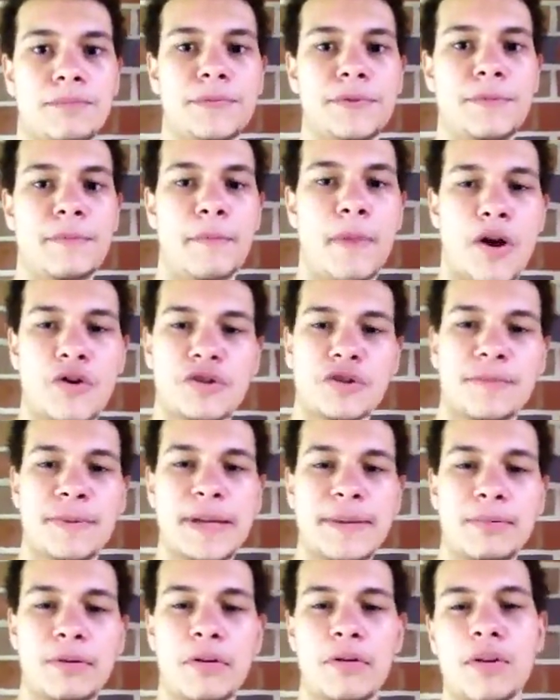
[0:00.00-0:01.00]
Most
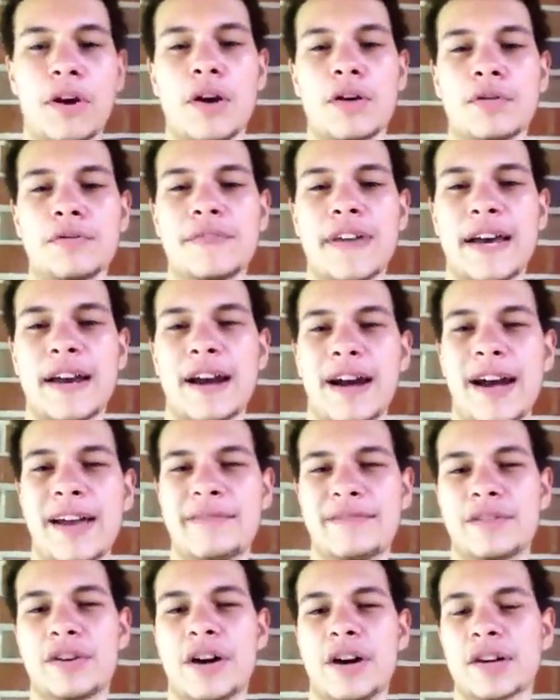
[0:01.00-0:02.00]
people, though, that
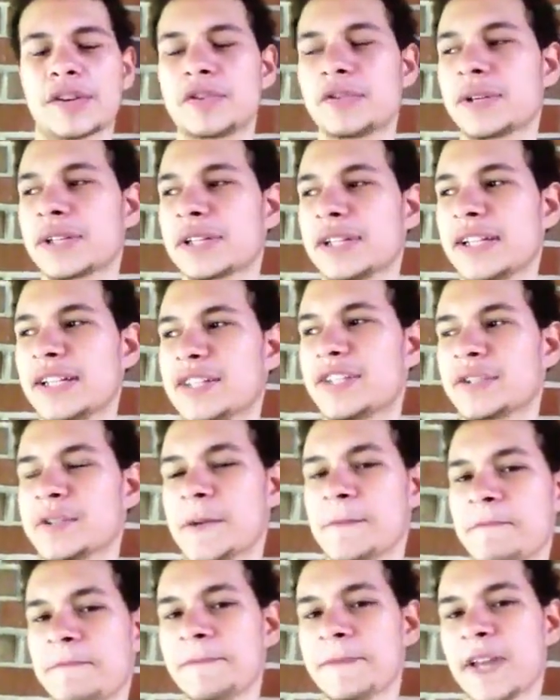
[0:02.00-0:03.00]
I've talked to at least,
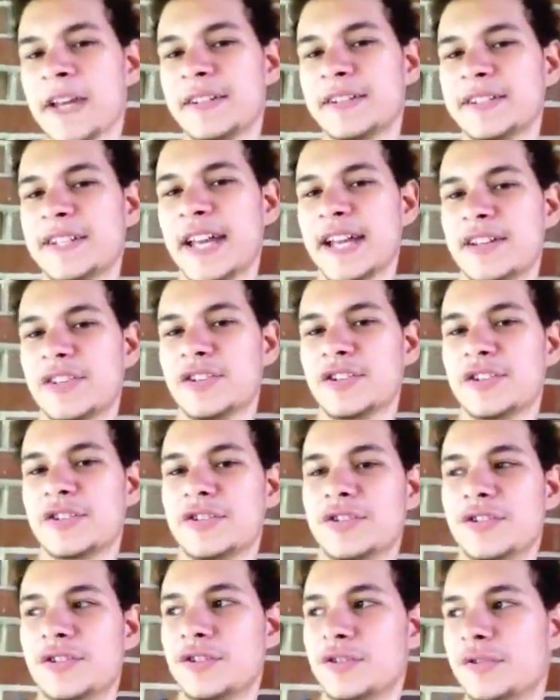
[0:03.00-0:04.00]
tend
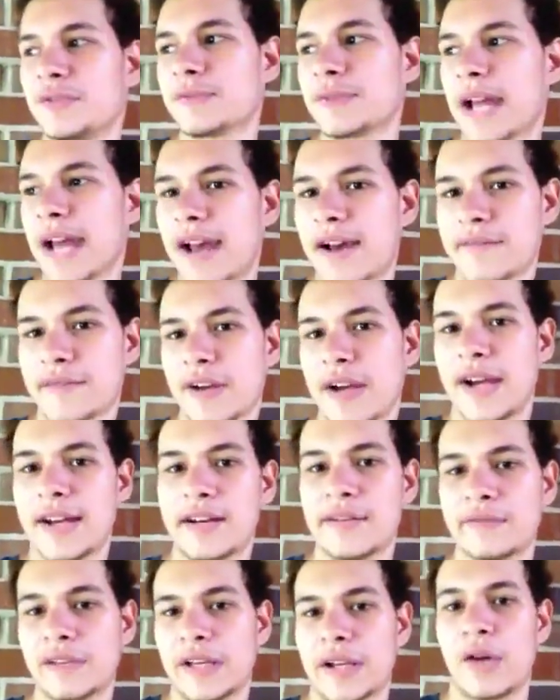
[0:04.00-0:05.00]
to have kind
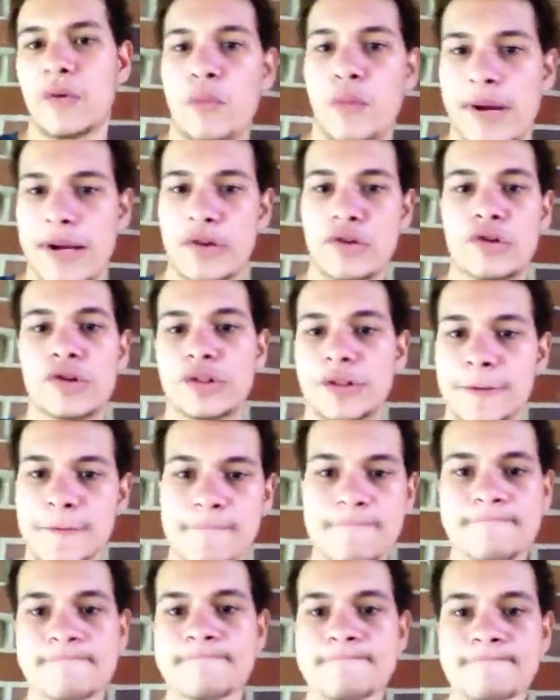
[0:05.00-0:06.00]
of like a weird
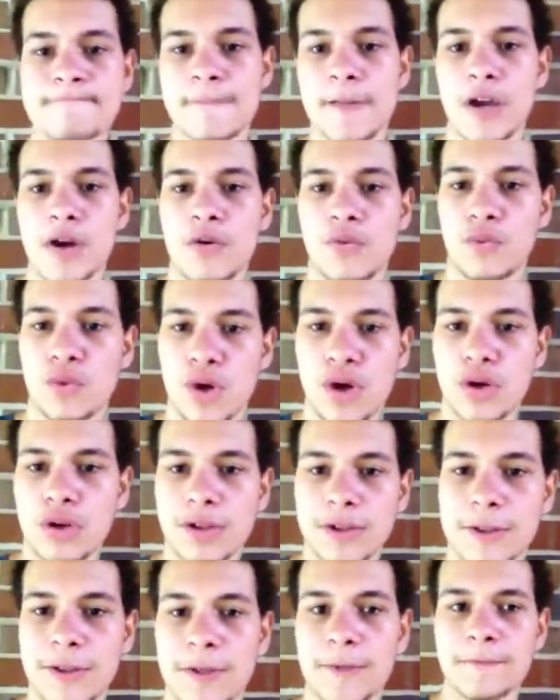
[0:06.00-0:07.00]

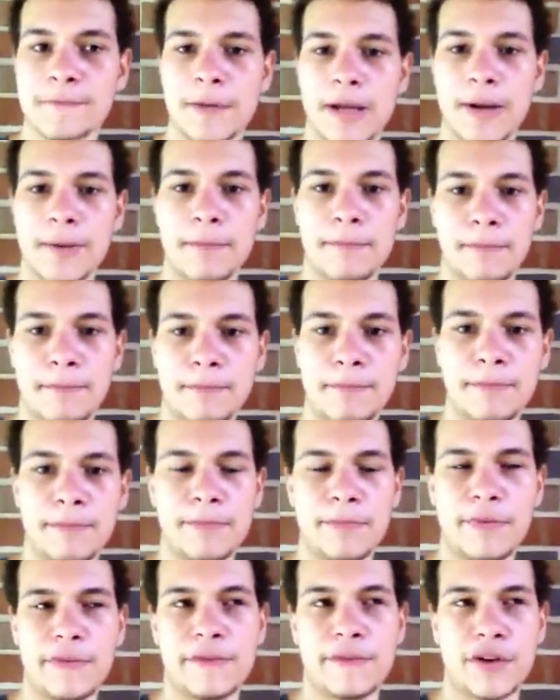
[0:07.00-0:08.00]
world.
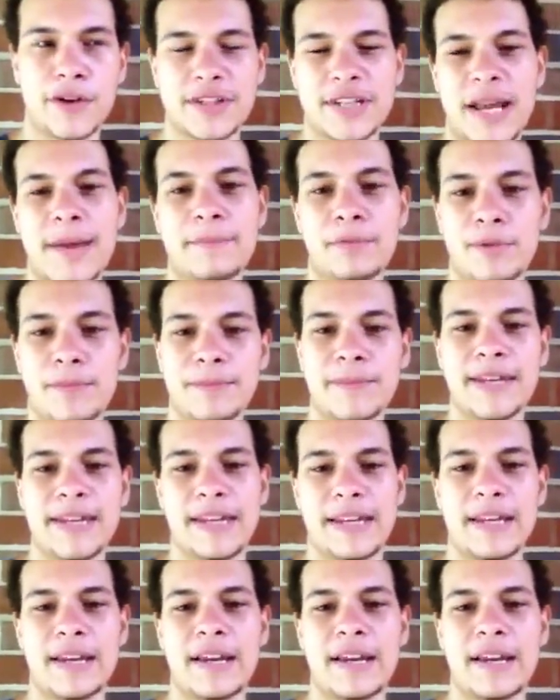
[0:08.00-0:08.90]
For example, me,